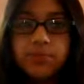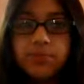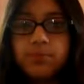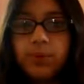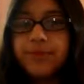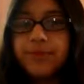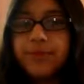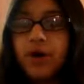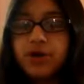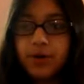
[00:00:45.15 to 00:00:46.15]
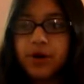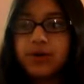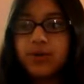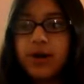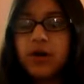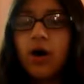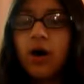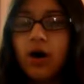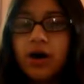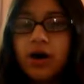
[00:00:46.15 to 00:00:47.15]
put all your body weight
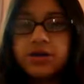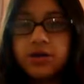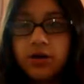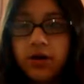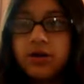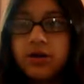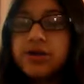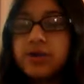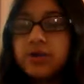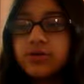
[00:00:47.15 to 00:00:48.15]
on your arms and you